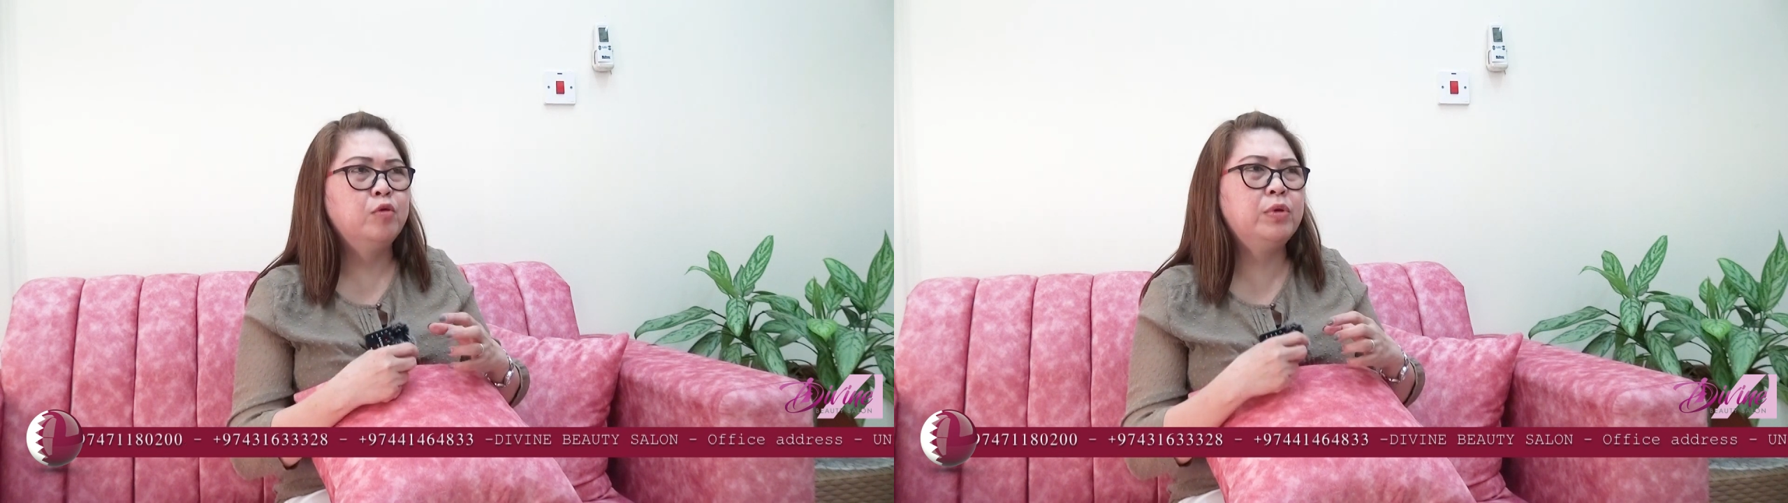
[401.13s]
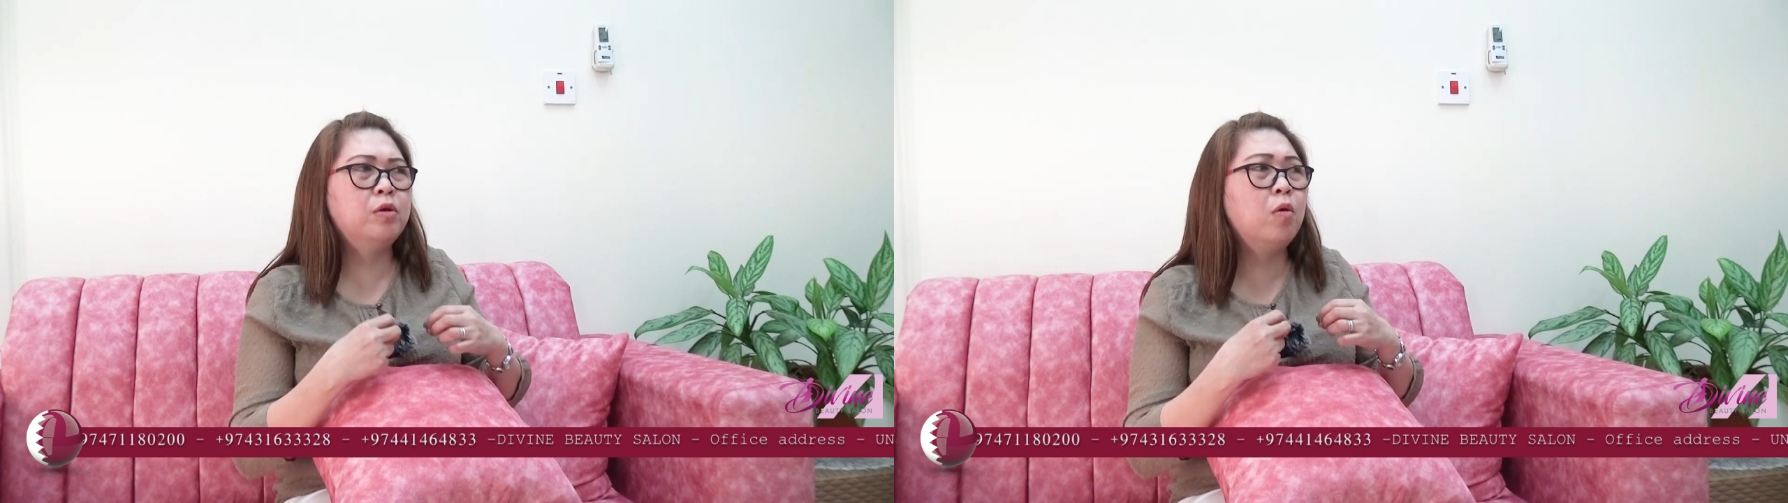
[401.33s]

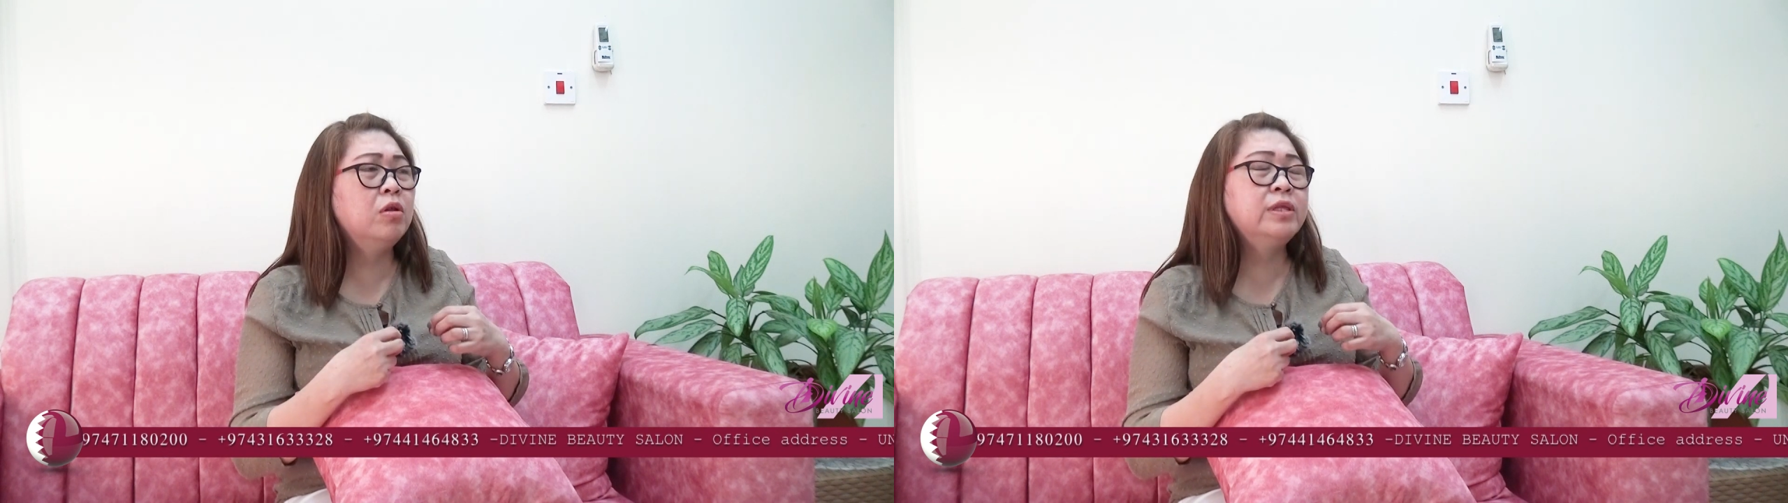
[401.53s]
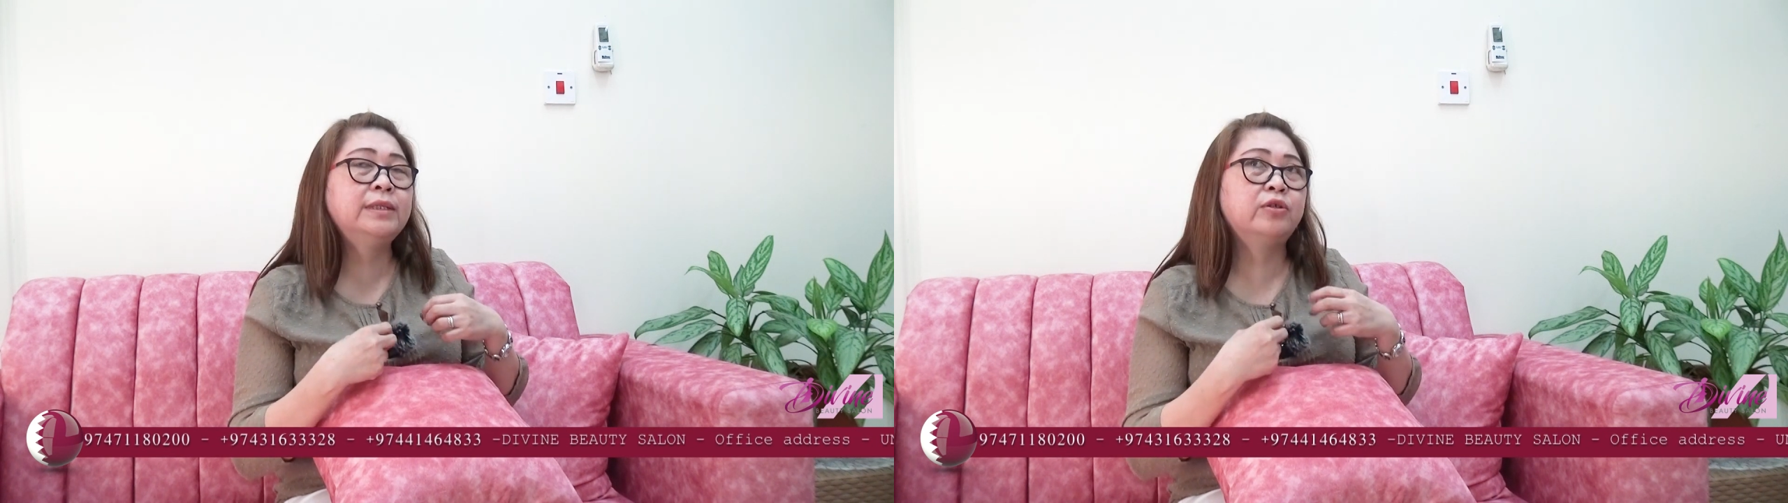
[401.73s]
with
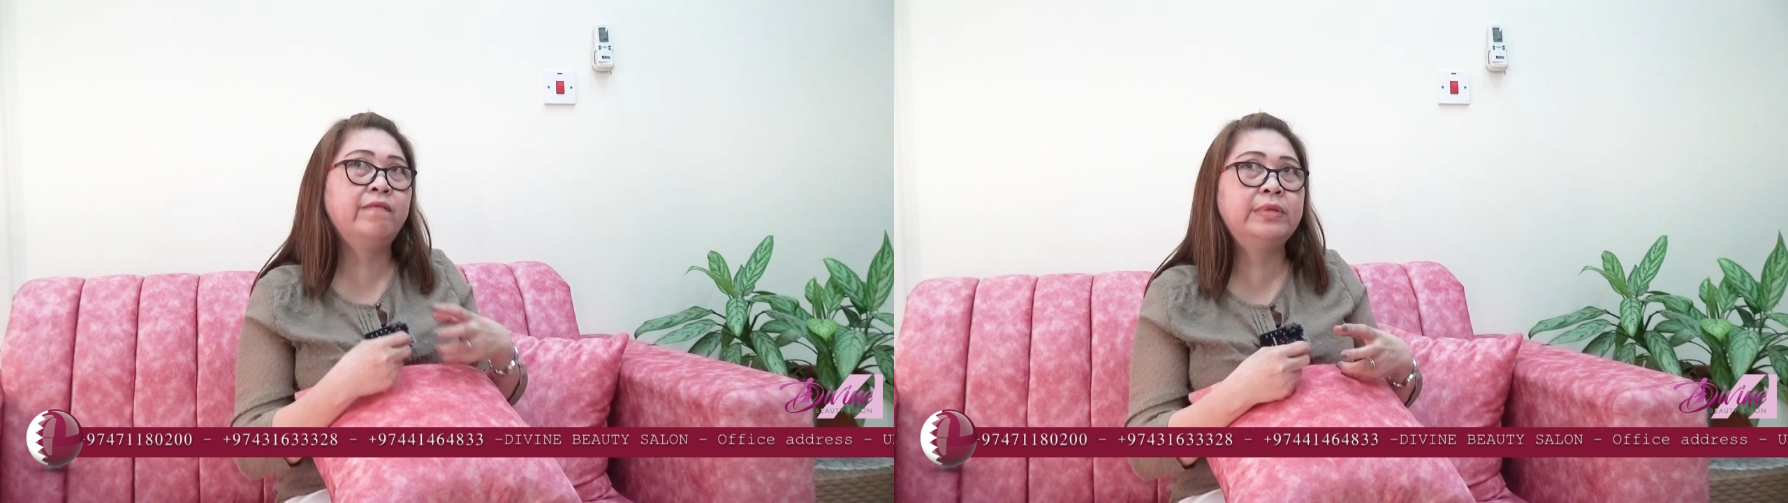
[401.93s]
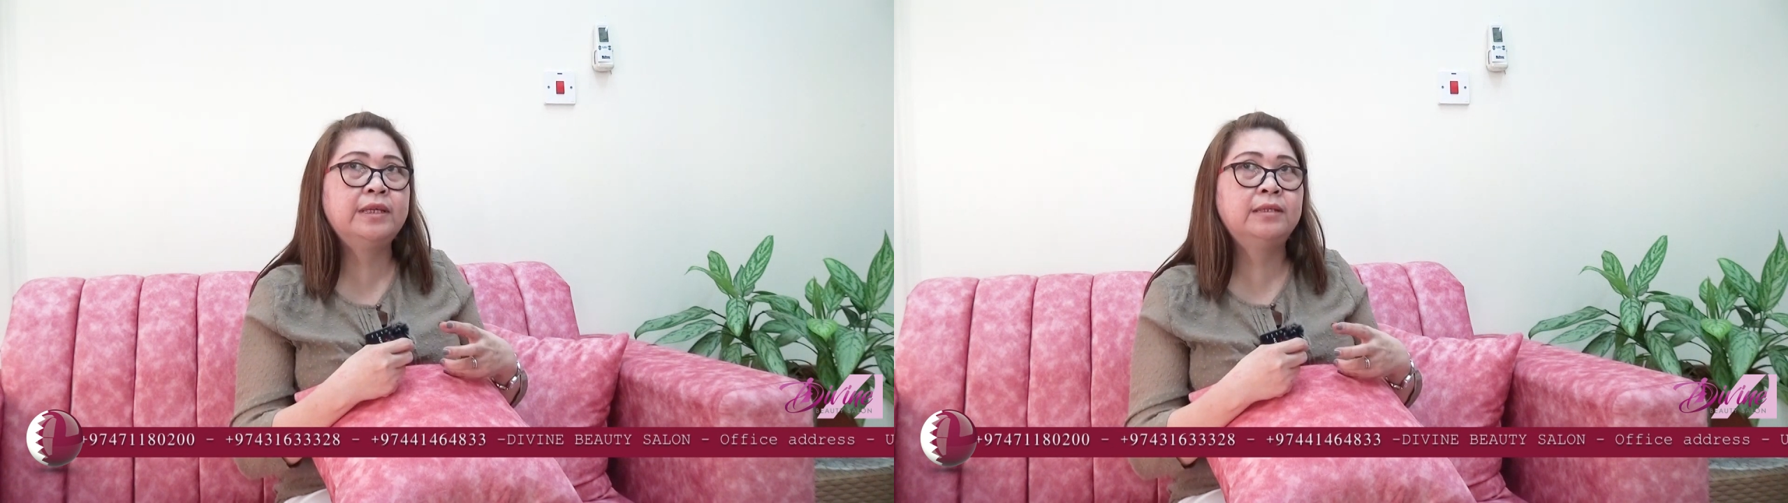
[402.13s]
all the
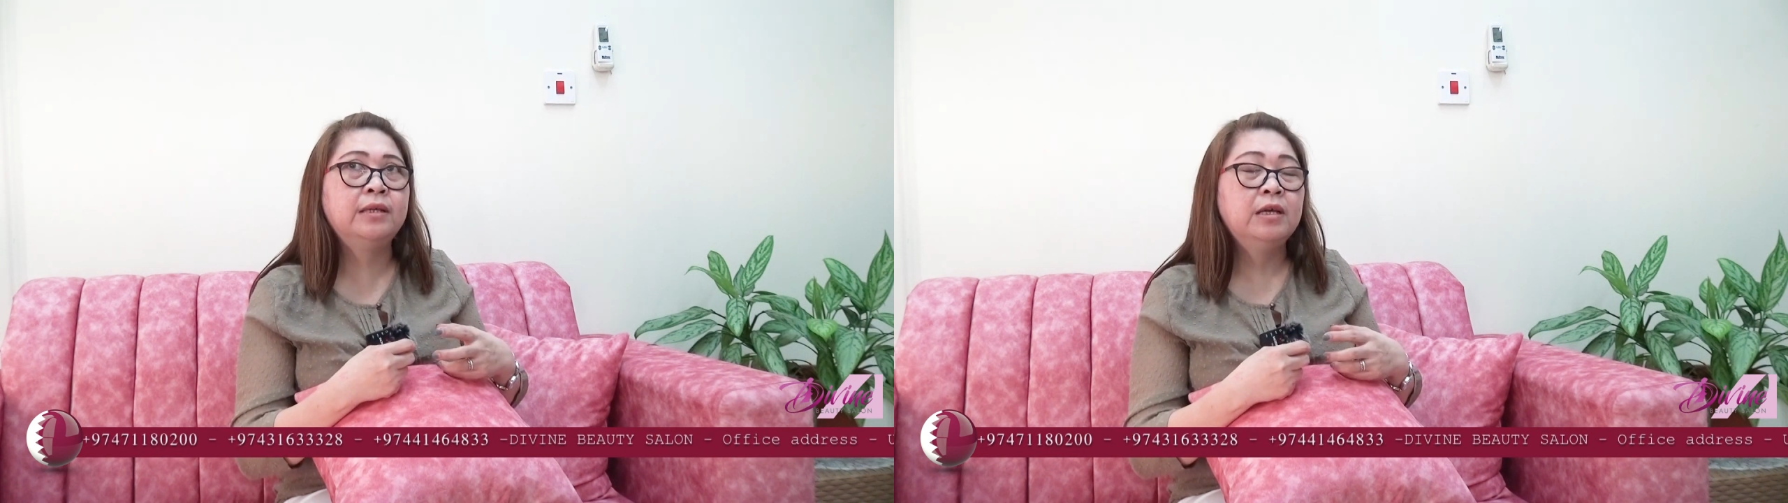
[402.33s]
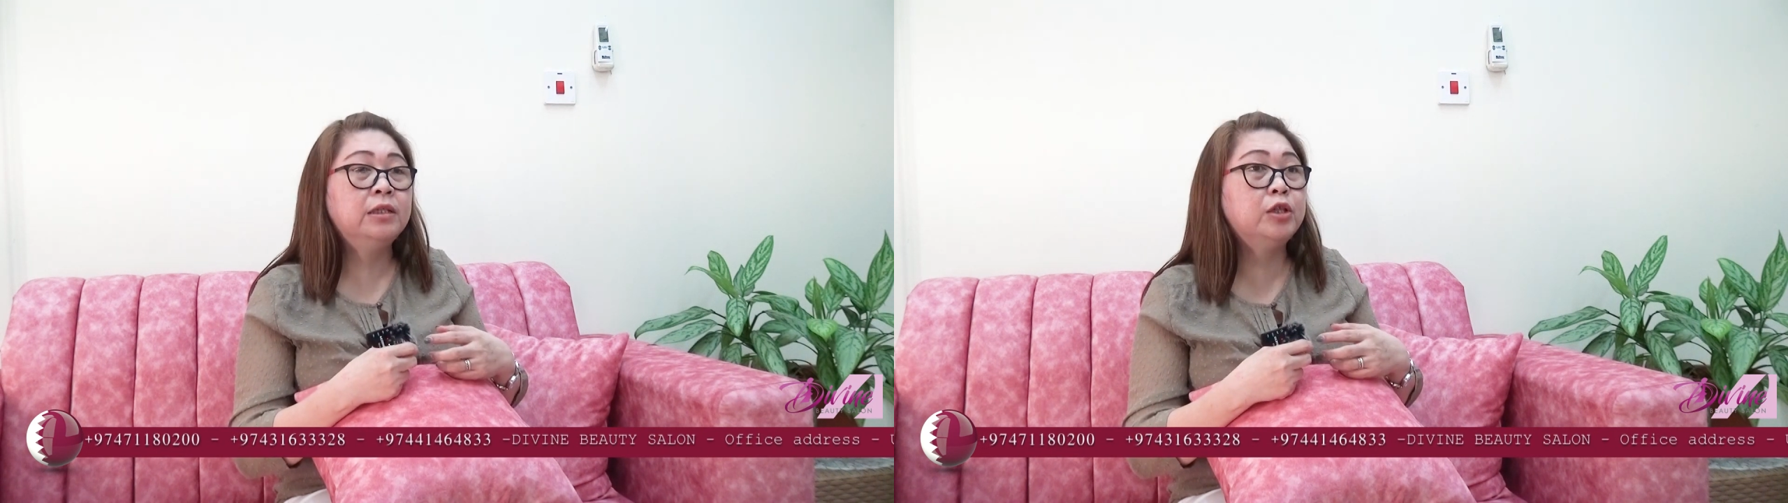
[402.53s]
services
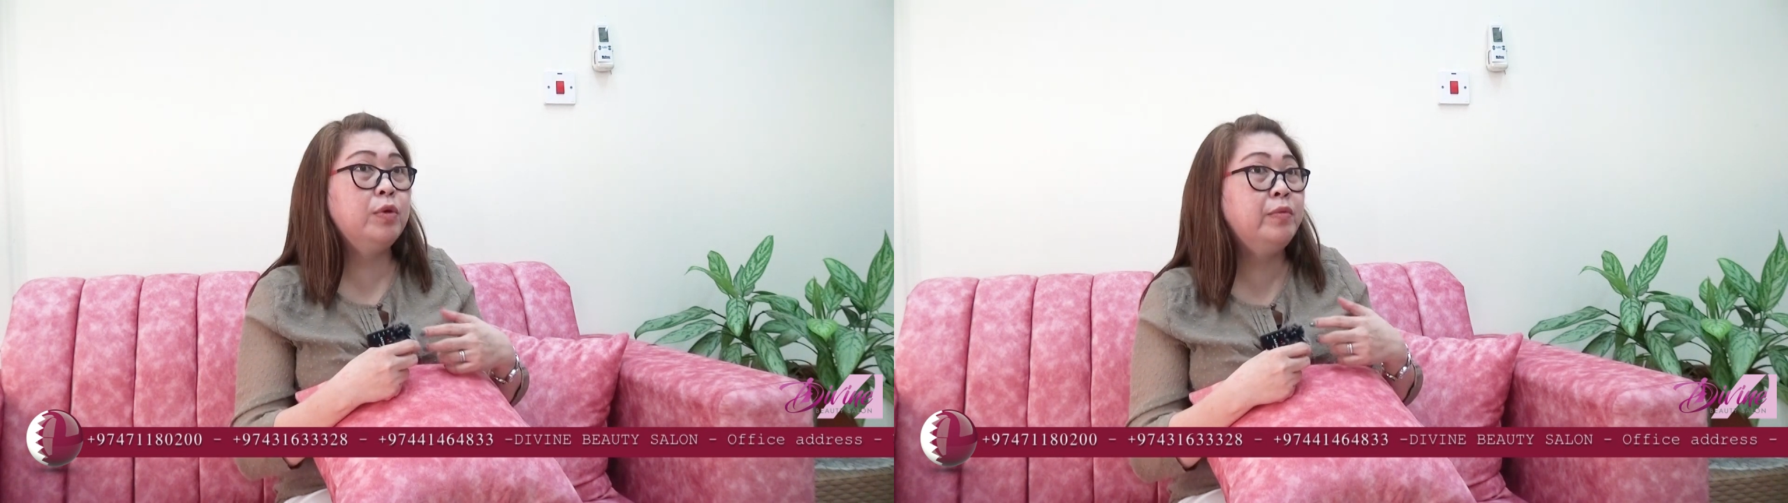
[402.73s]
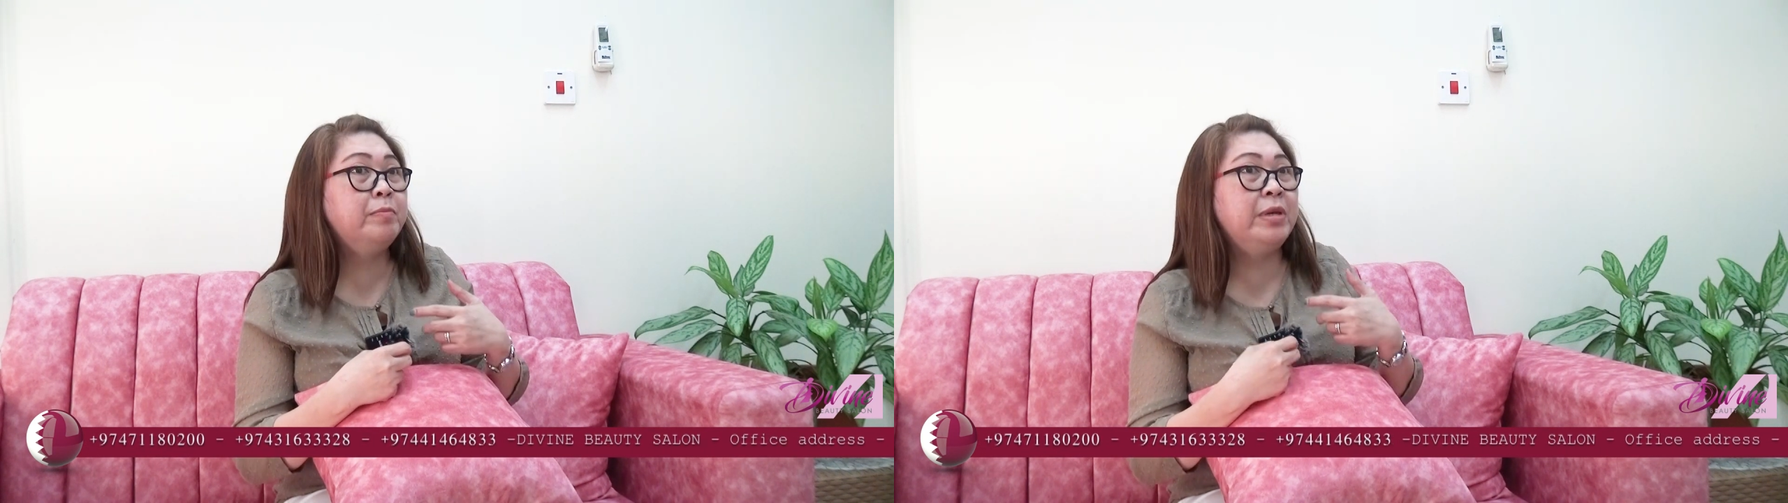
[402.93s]
that
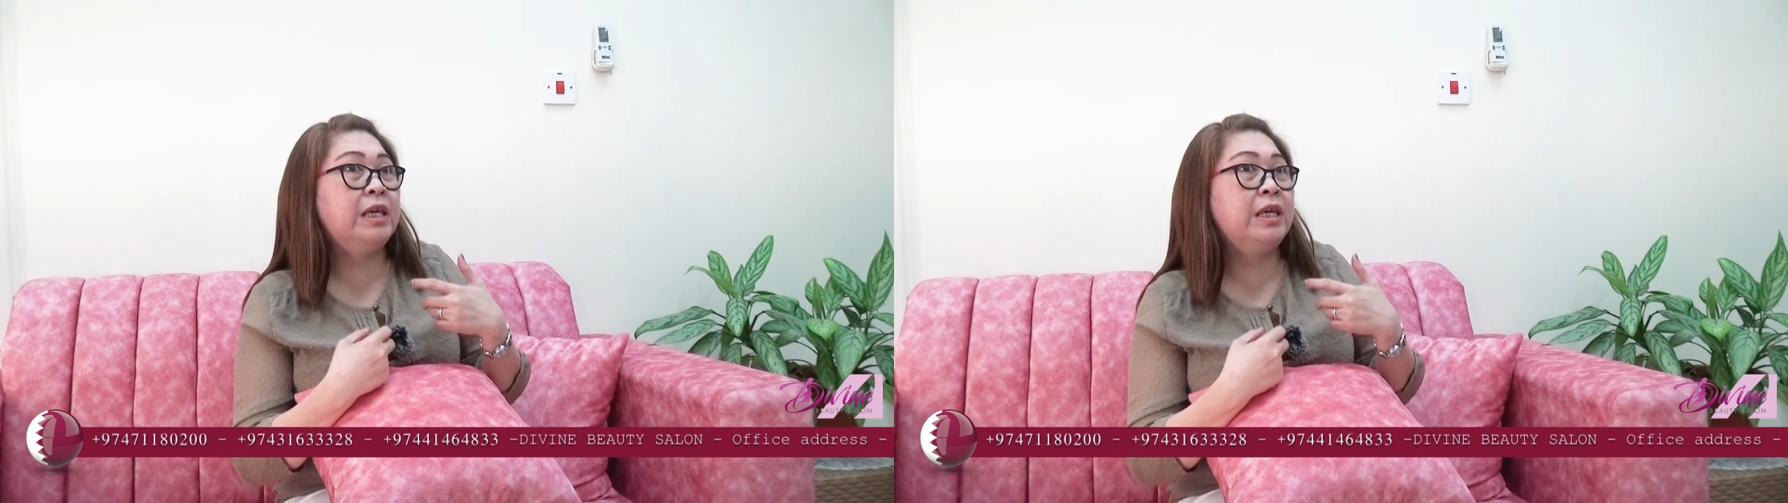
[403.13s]
we will be